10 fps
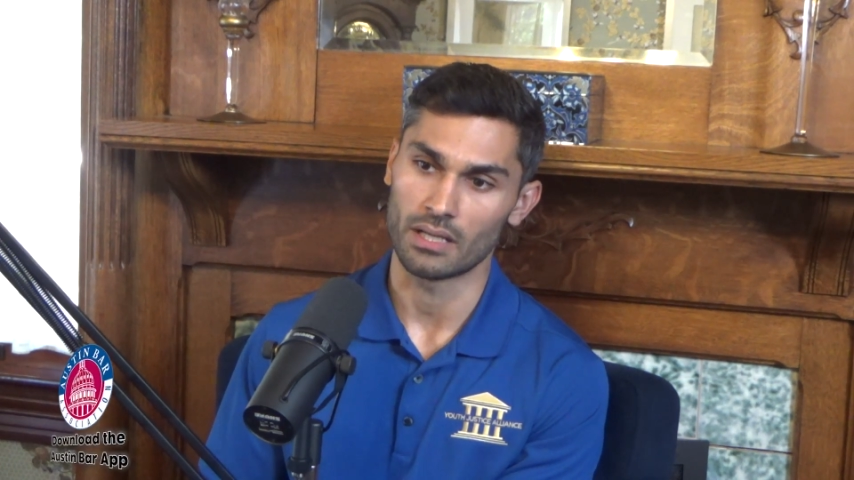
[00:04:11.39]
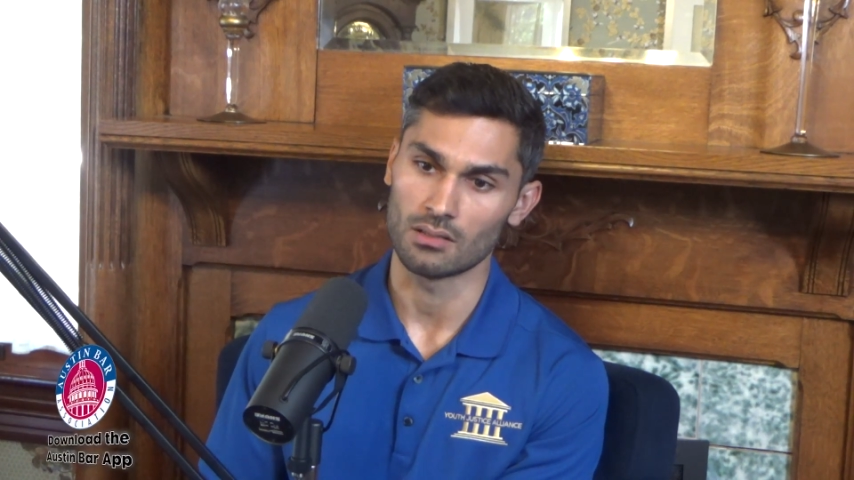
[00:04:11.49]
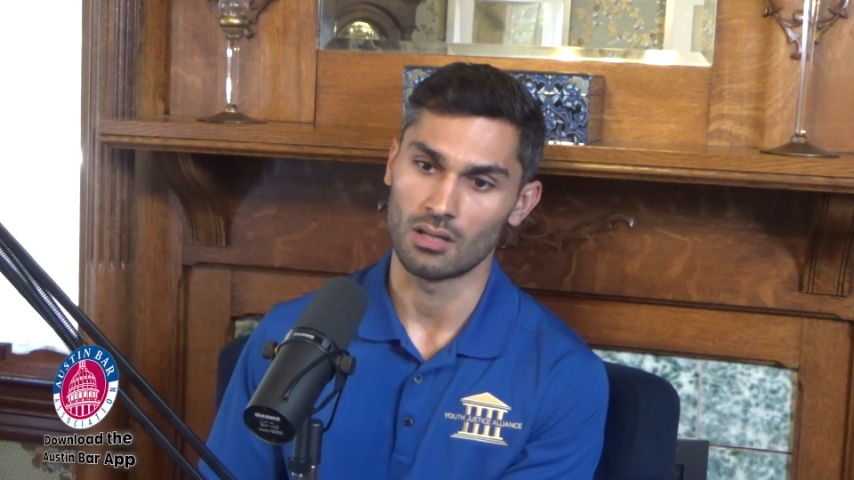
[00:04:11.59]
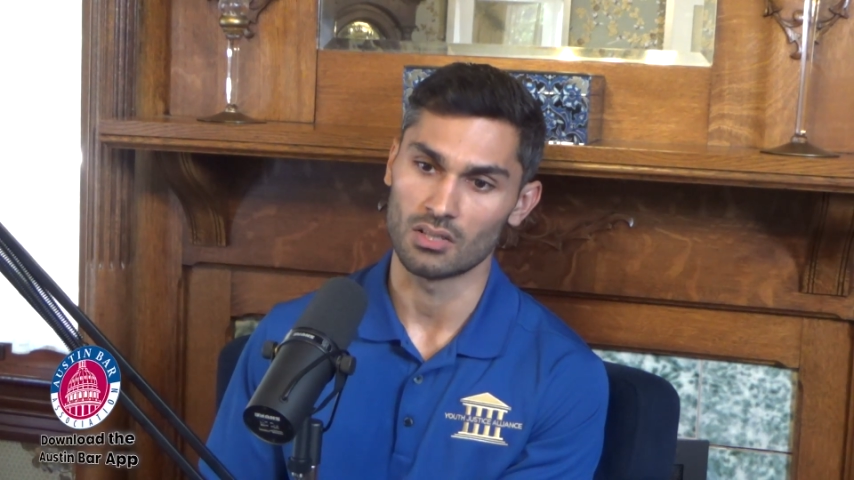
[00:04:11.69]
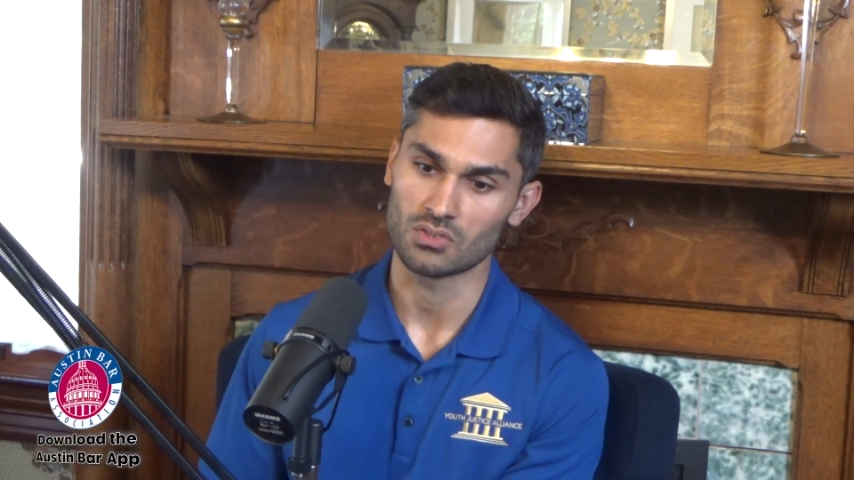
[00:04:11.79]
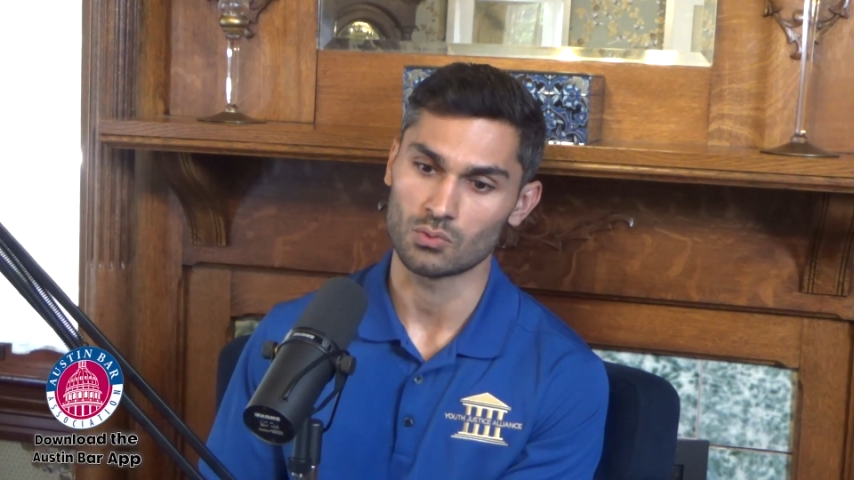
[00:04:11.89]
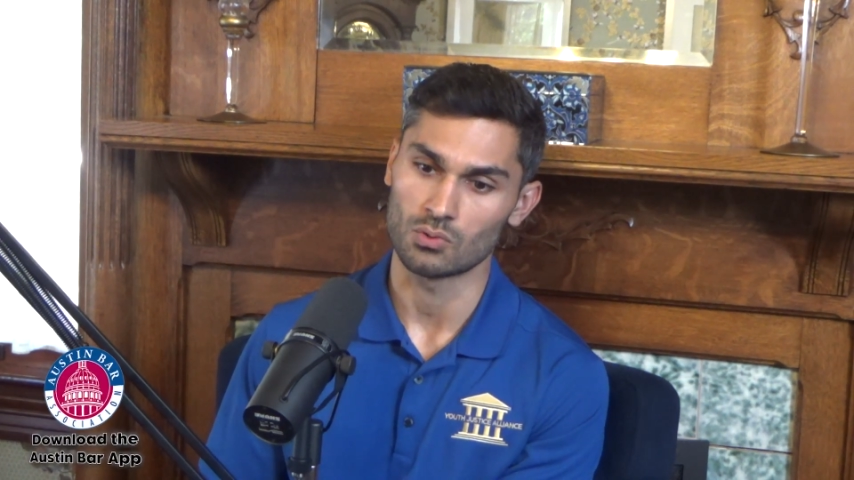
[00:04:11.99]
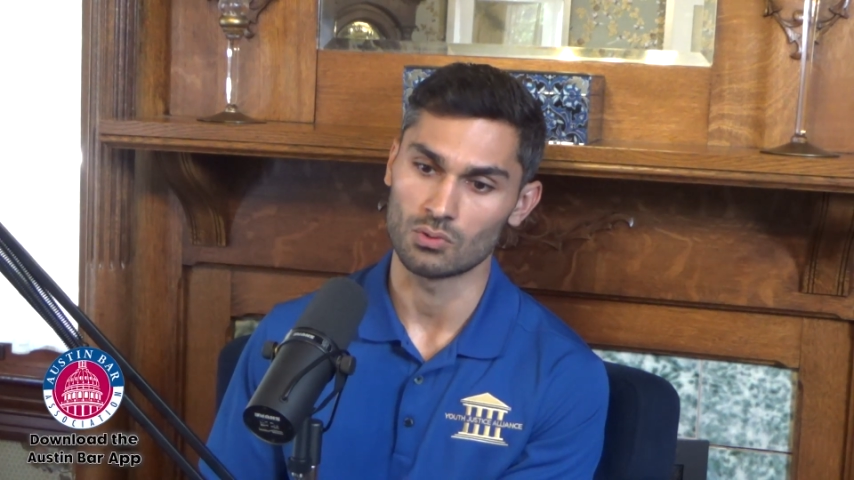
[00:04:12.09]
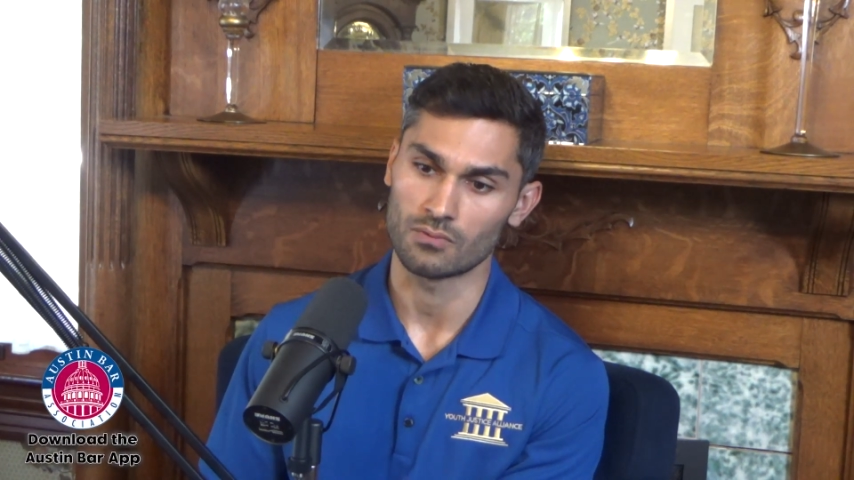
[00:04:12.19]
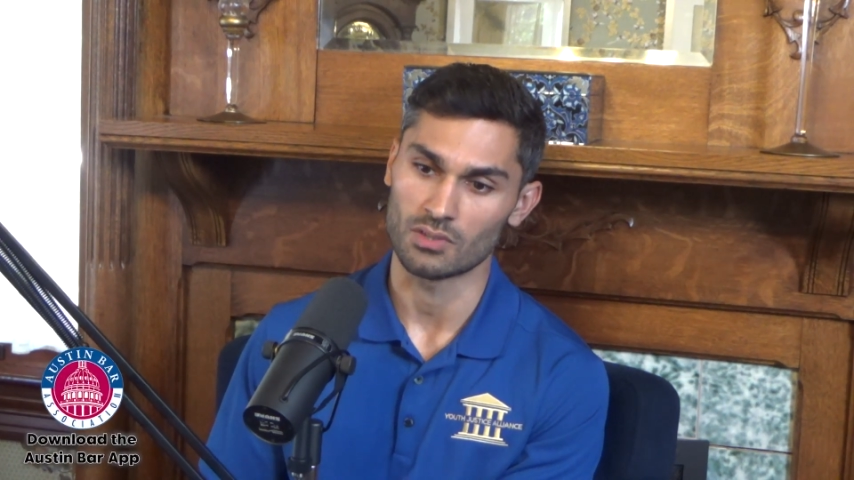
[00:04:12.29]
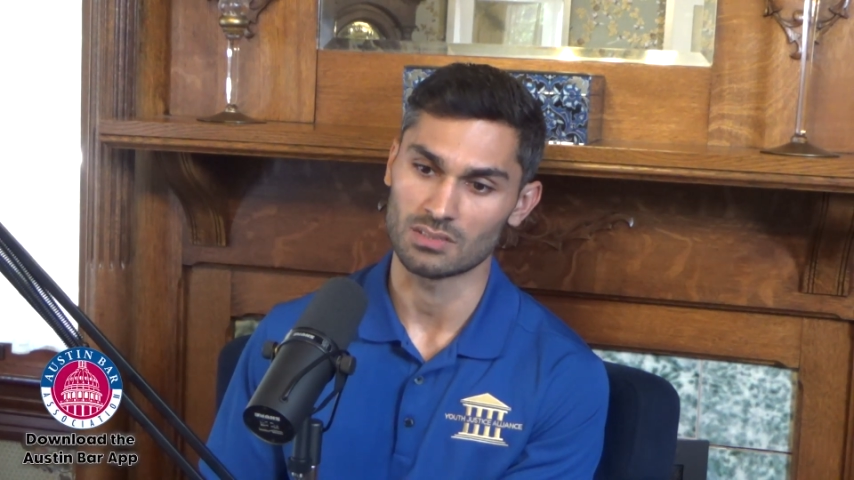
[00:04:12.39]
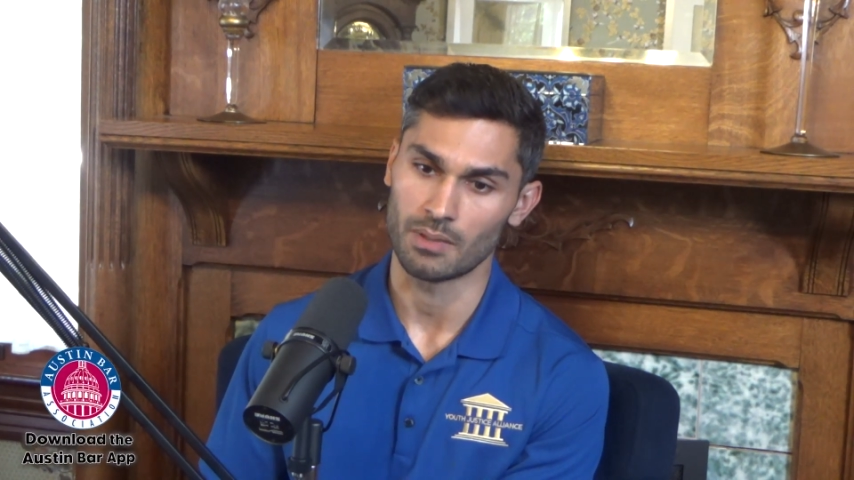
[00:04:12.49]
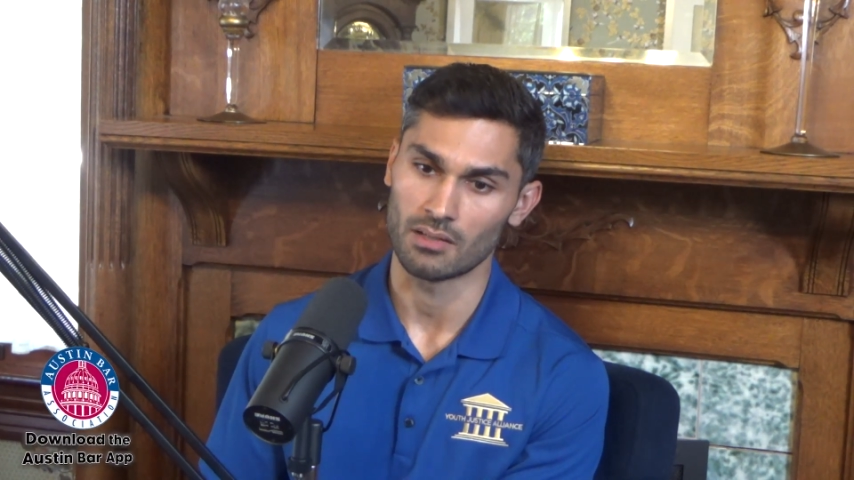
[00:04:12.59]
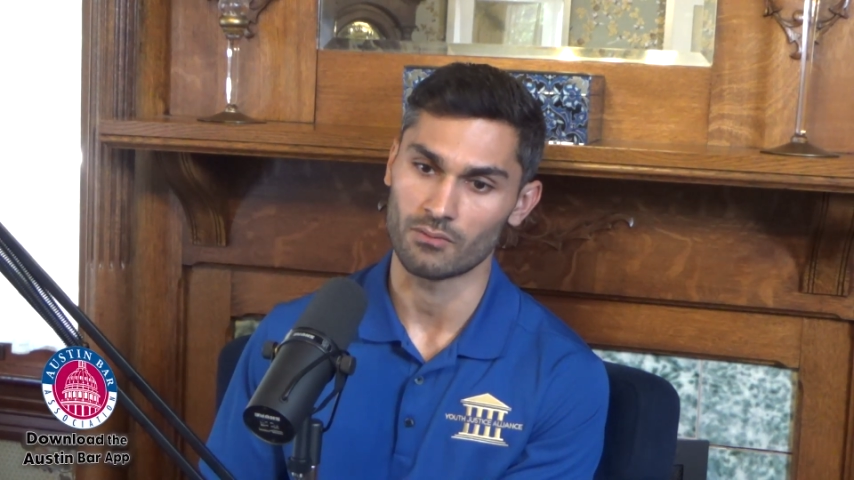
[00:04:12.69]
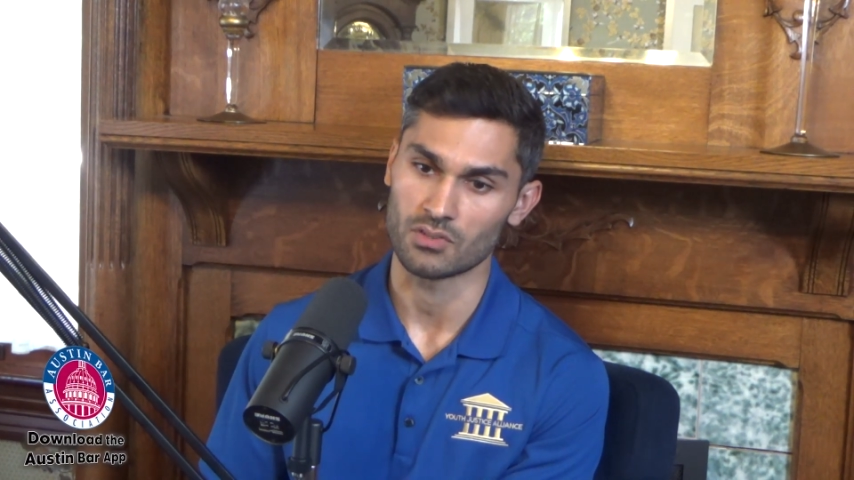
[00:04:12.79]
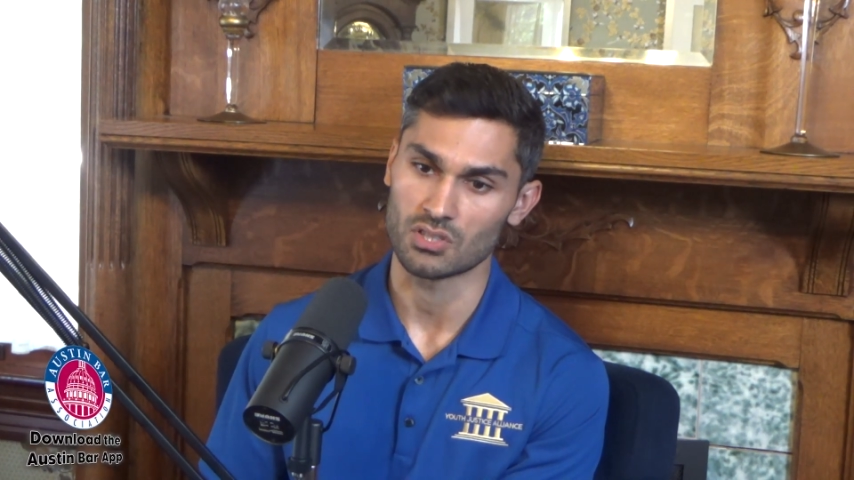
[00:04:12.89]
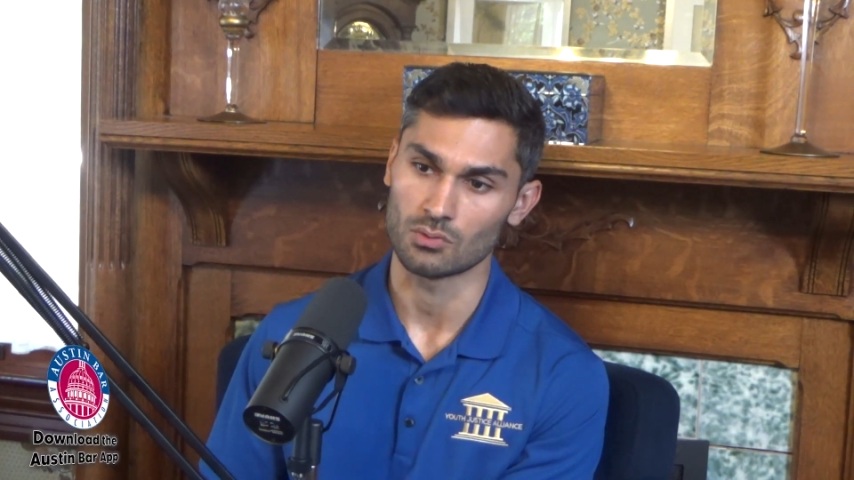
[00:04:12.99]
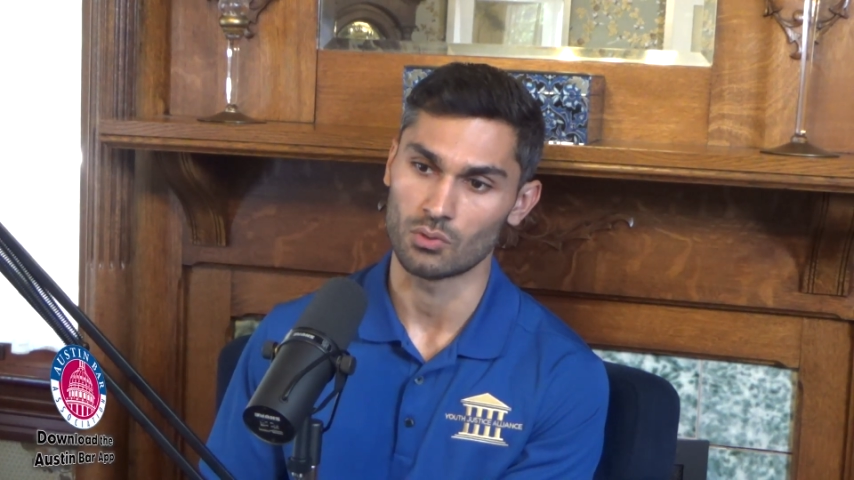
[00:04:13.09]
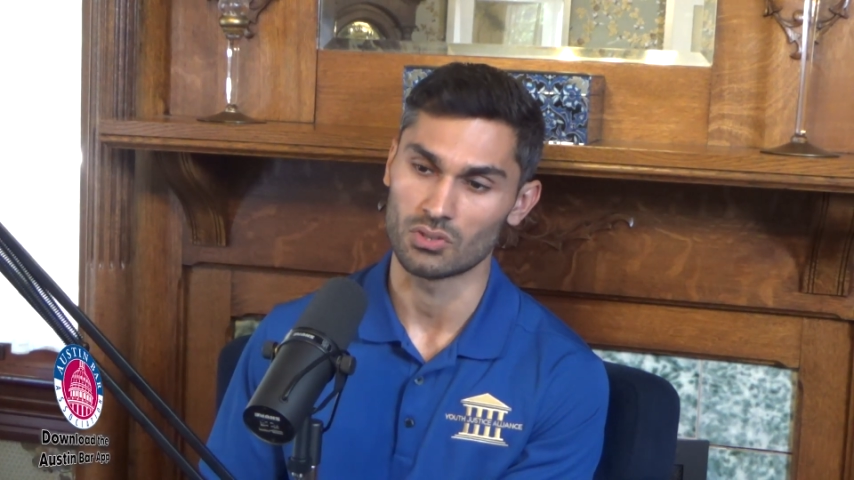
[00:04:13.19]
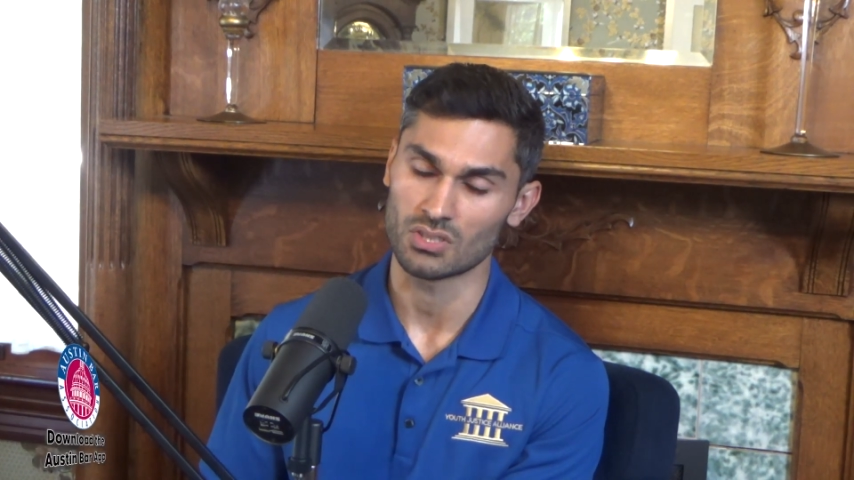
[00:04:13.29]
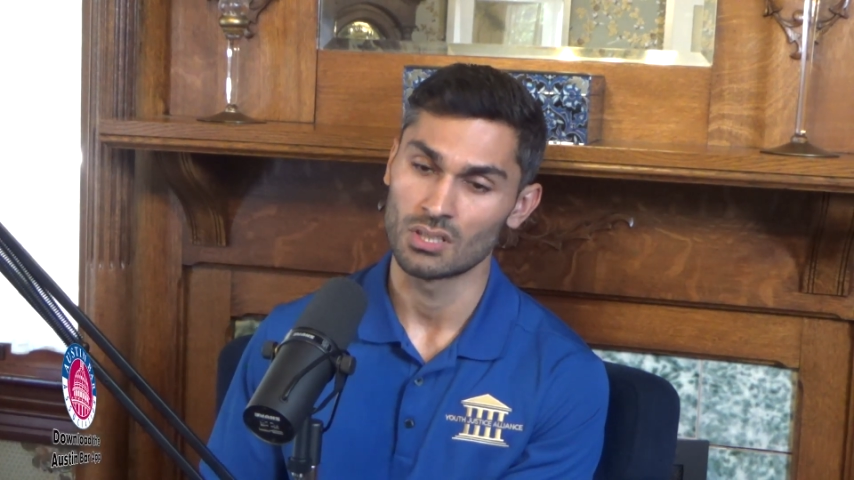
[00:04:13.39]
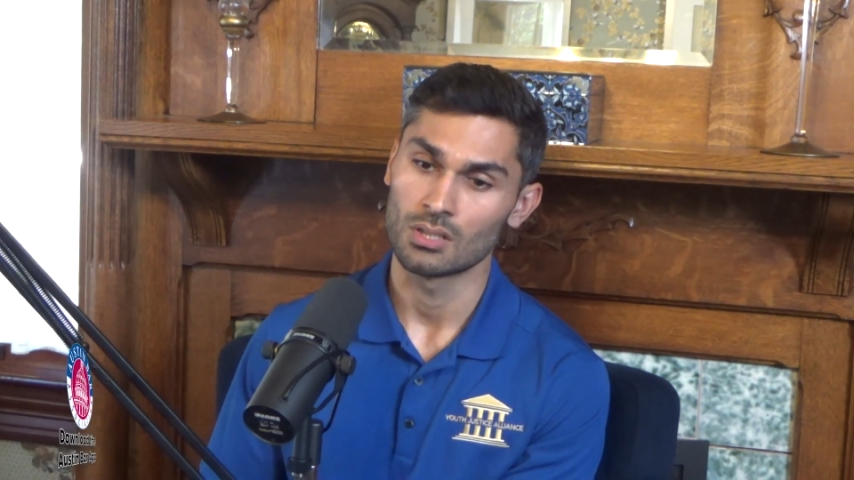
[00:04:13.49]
to law school for aspiring first-gen lawyers,